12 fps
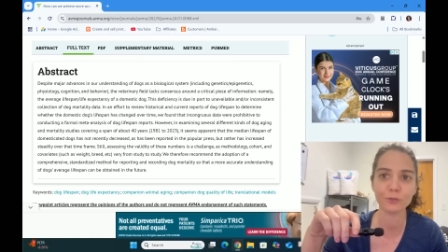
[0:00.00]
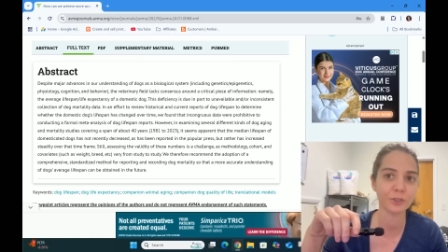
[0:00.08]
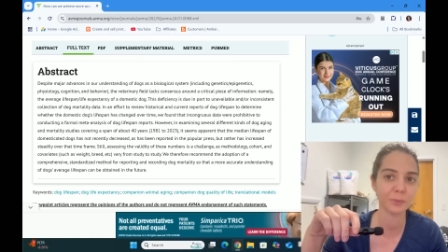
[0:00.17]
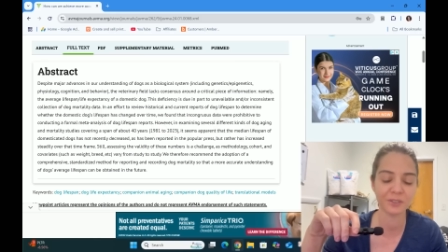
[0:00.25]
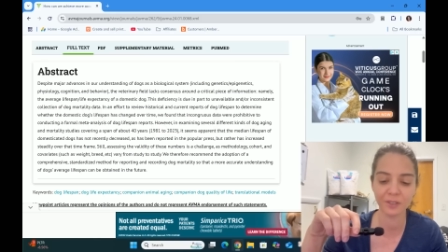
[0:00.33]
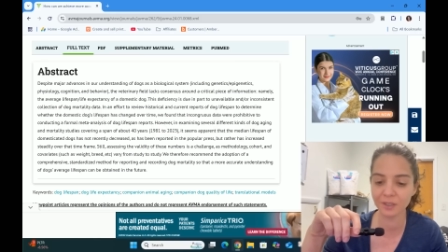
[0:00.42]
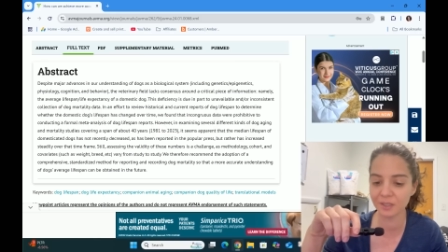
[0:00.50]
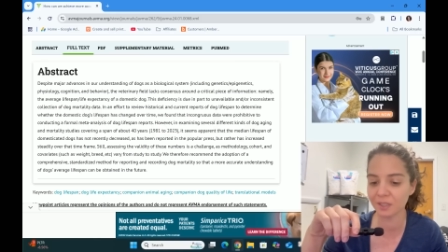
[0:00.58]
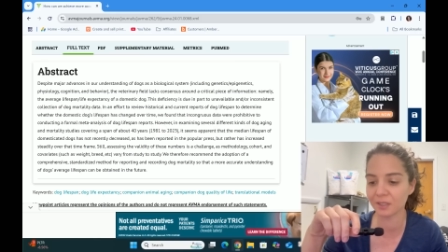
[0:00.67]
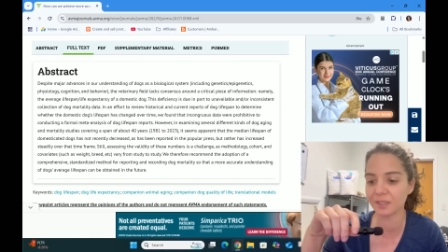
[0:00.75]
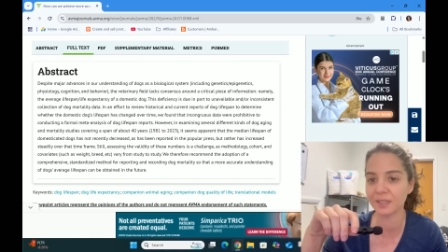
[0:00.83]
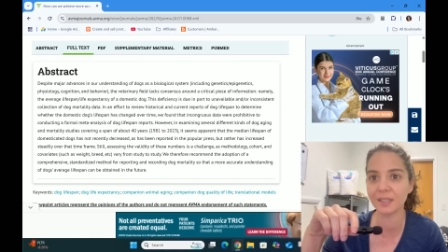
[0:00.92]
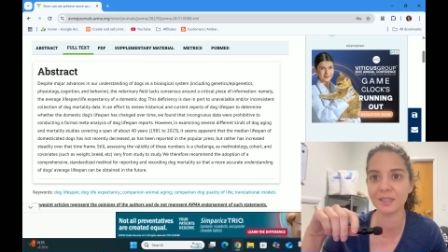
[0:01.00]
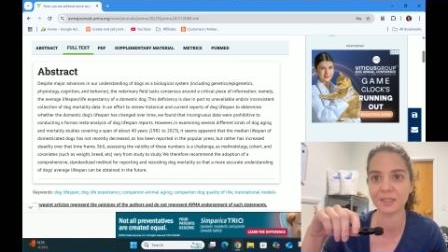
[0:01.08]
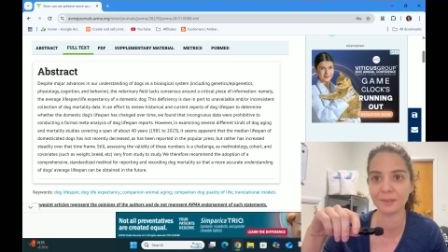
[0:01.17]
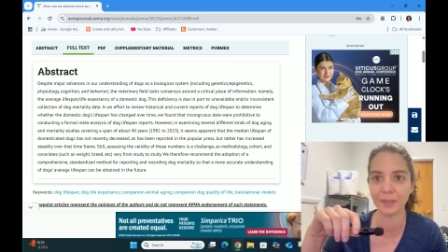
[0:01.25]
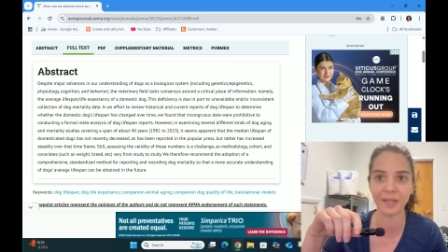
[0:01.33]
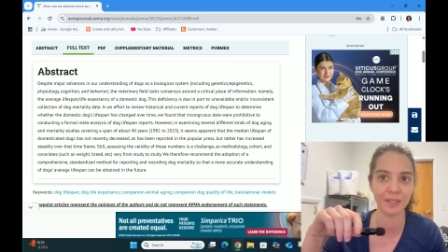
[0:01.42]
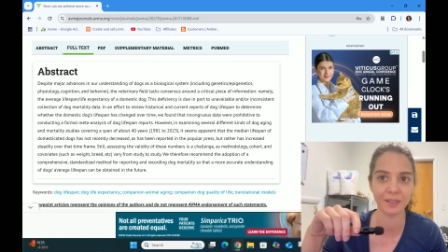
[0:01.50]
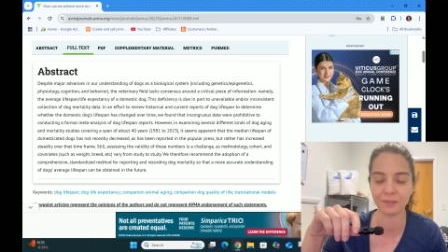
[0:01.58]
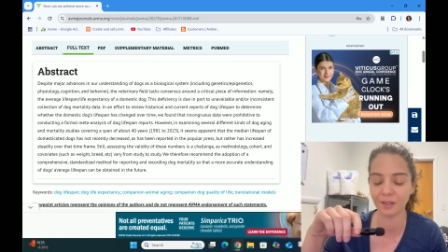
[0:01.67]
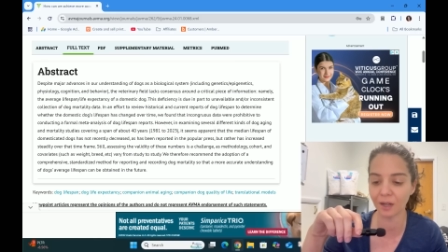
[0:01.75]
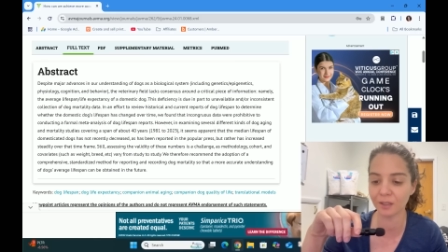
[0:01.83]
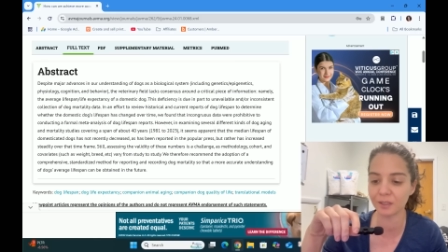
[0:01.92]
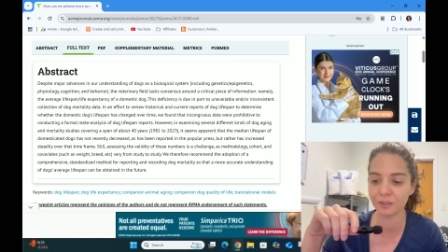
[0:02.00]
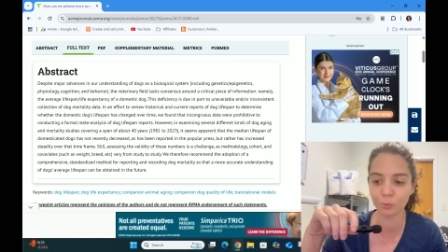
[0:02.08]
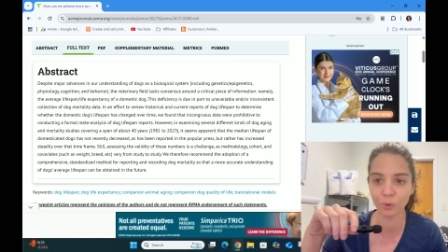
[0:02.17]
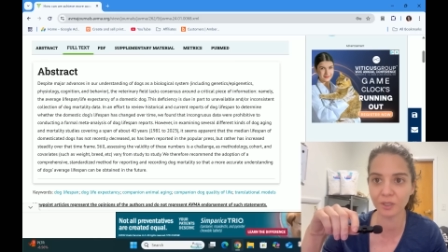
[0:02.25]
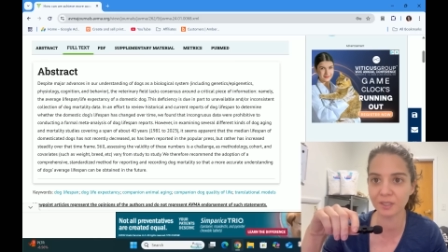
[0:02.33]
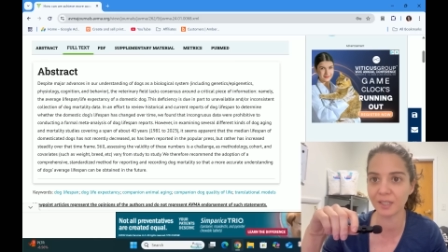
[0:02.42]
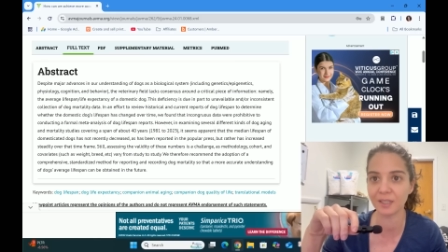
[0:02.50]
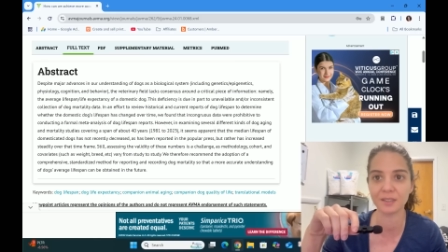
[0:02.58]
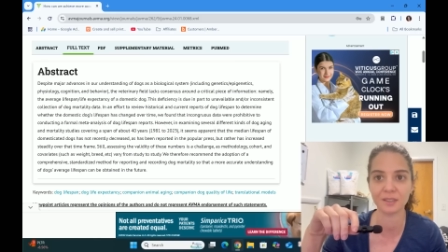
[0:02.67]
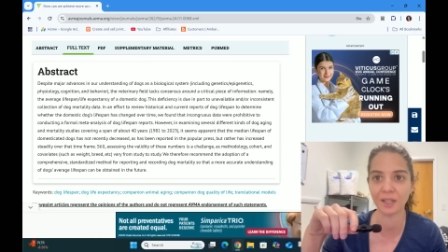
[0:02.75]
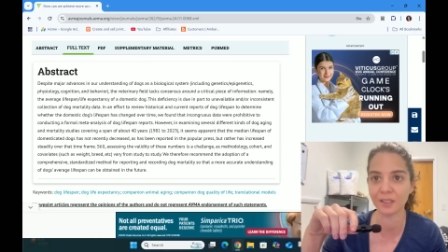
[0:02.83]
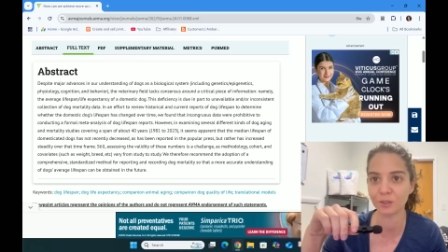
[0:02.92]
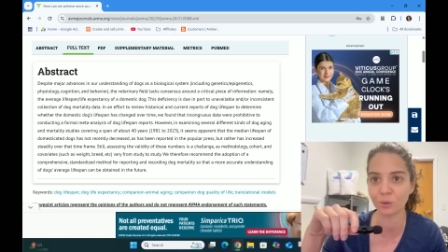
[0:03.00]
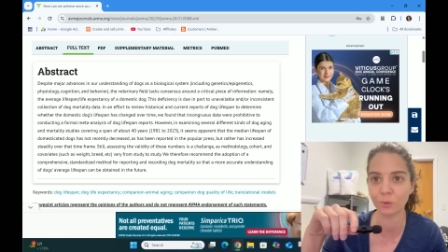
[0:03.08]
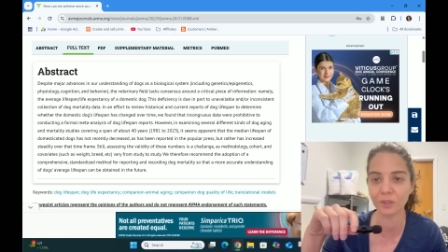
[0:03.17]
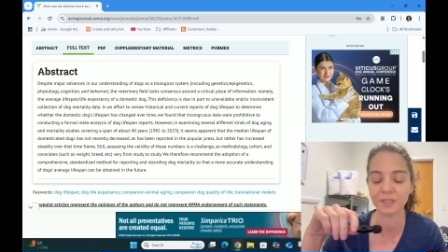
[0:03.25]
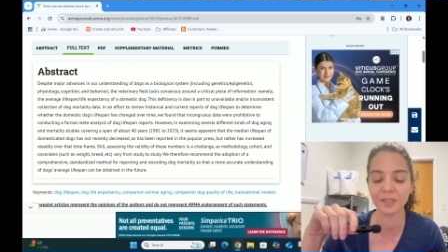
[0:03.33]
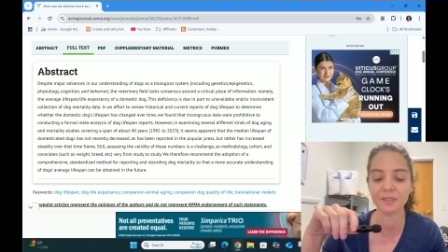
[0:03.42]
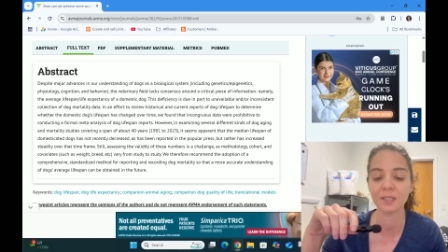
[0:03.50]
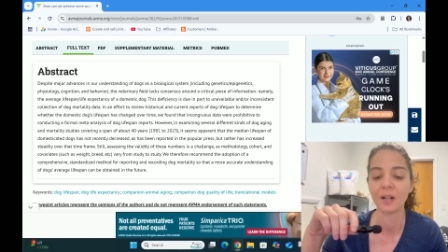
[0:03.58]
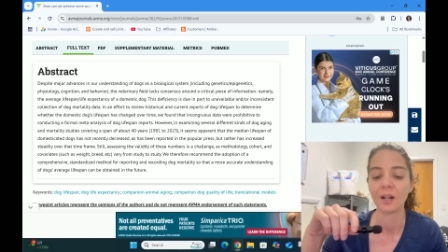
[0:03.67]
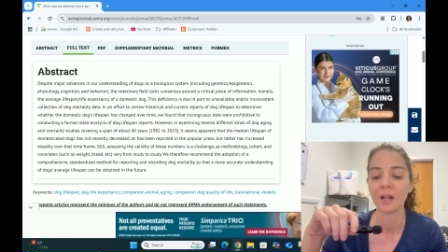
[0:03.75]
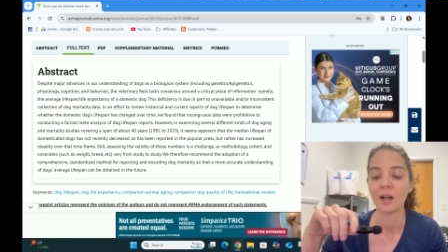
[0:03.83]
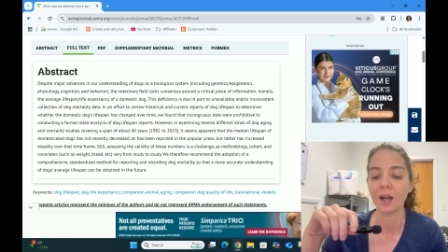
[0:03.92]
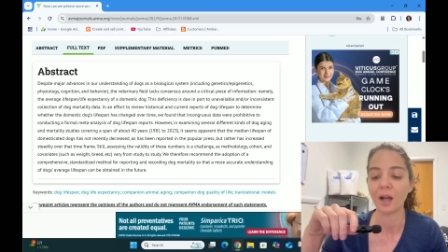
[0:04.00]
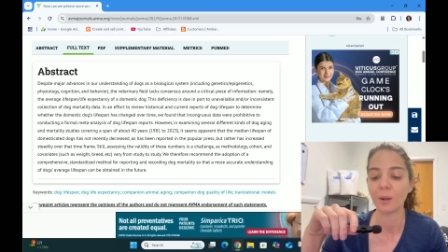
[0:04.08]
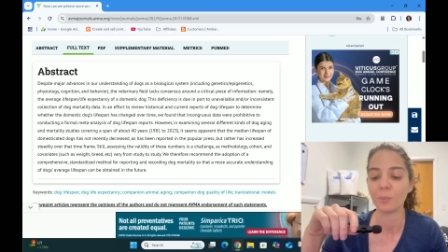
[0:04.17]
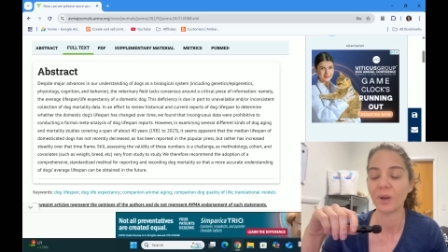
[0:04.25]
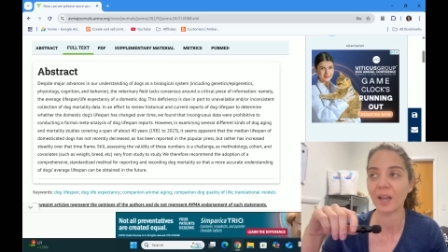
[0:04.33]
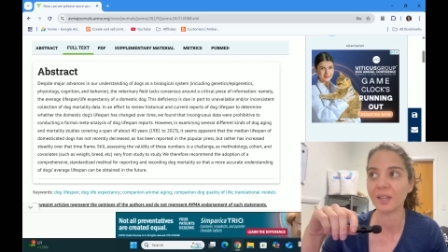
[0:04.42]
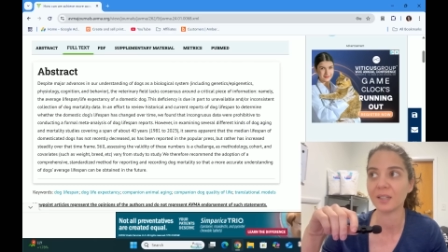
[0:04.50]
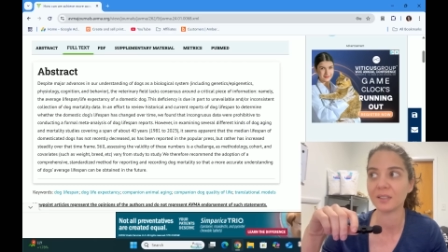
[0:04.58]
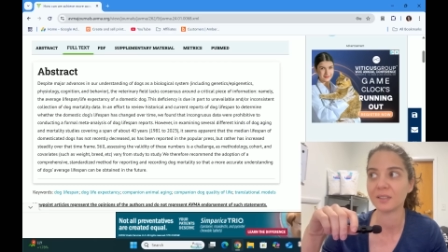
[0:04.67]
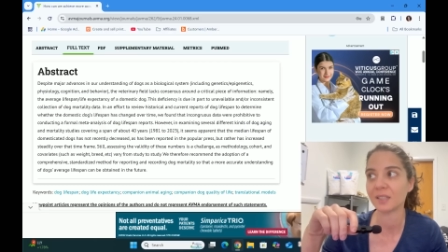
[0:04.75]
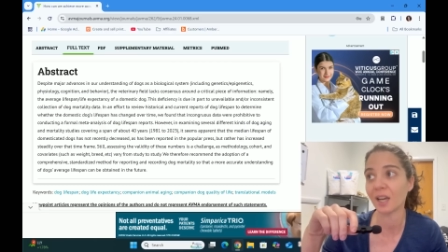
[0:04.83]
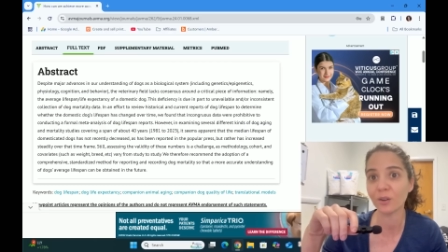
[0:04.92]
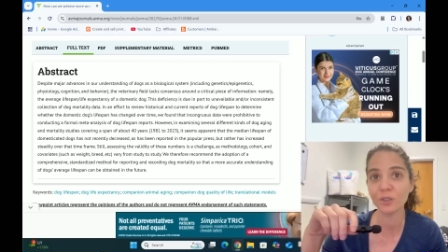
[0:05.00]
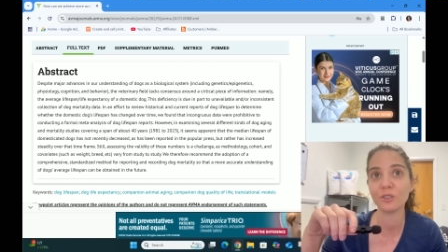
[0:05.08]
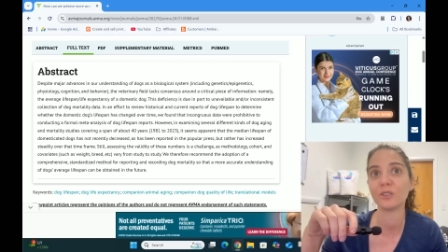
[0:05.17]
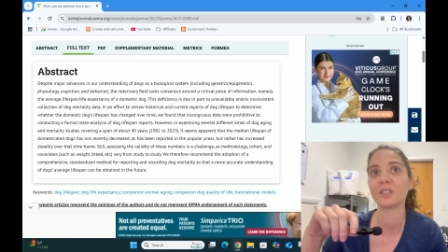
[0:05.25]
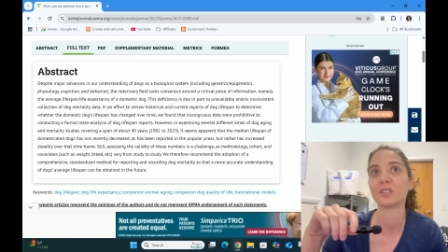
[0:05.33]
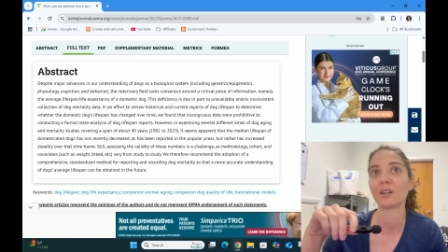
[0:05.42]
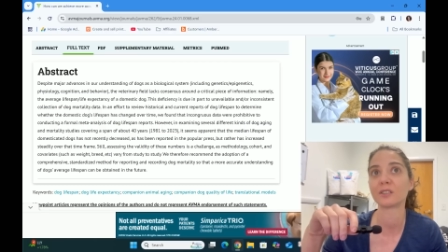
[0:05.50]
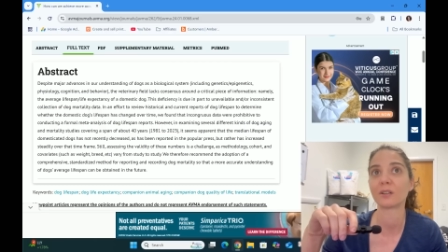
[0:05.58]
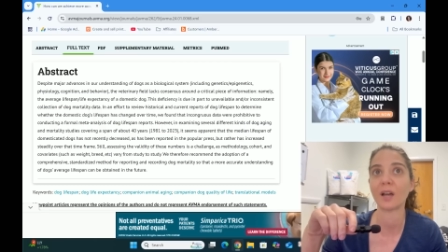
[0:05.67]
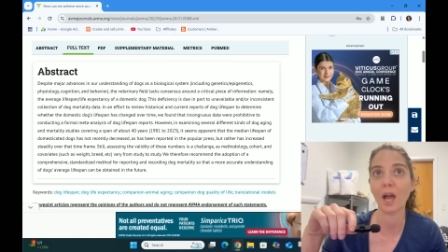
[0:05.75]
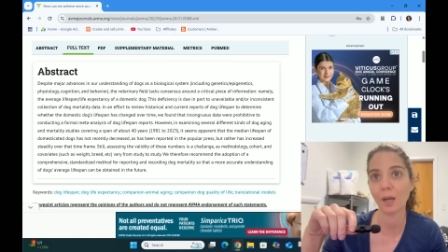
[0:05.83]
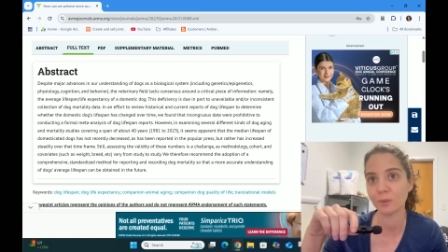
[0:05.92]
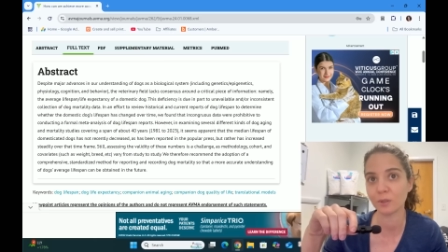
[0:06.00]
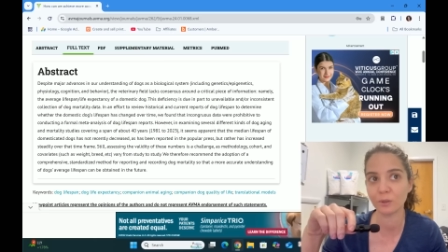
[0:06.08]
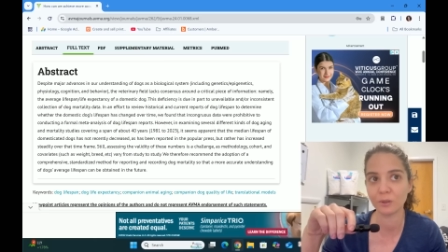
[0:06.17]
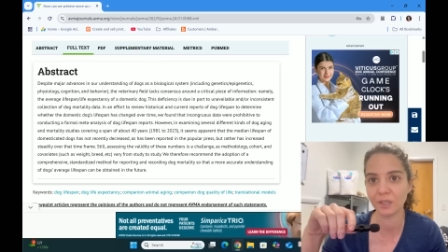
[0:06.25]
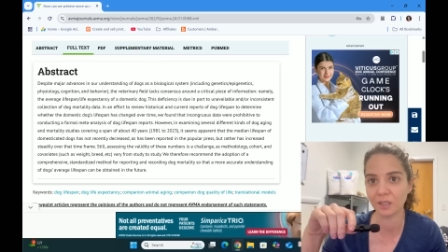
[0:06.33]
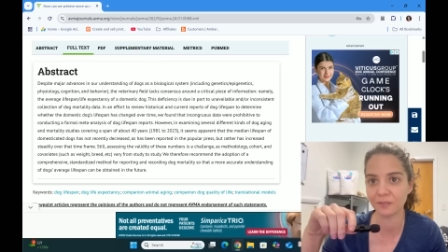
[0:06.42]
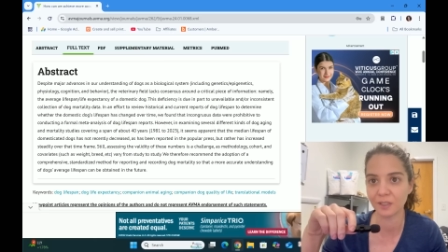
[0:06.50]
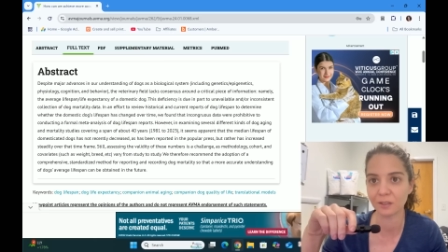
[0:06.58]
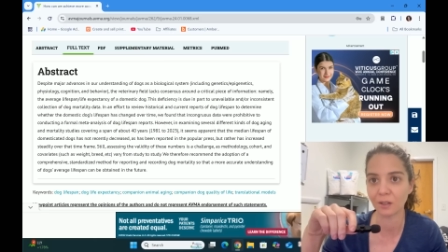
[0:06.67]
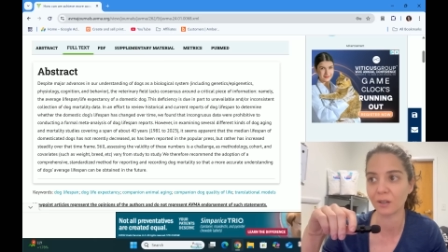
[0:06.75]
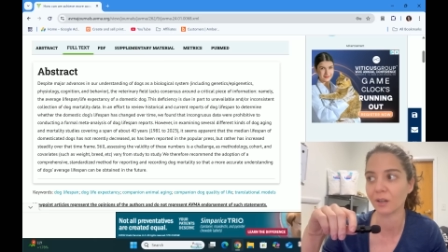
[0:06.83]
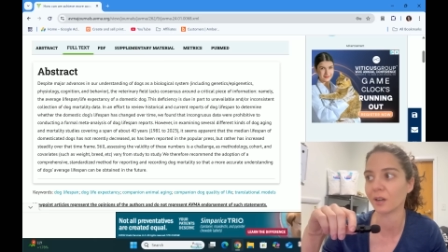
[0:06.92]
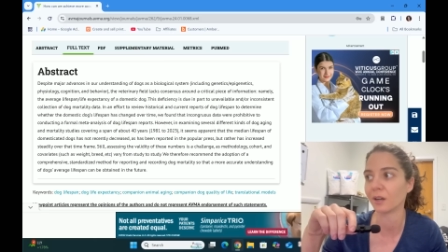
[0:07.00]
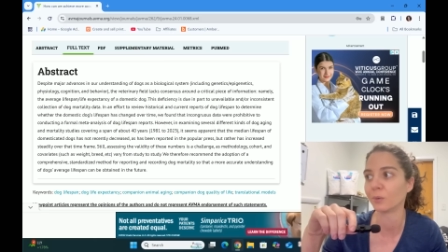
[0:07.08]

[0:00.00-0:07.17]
you know, from my volunteering days and my college work days and high school work days, um, I can tell you that dogs are absolutely living longer.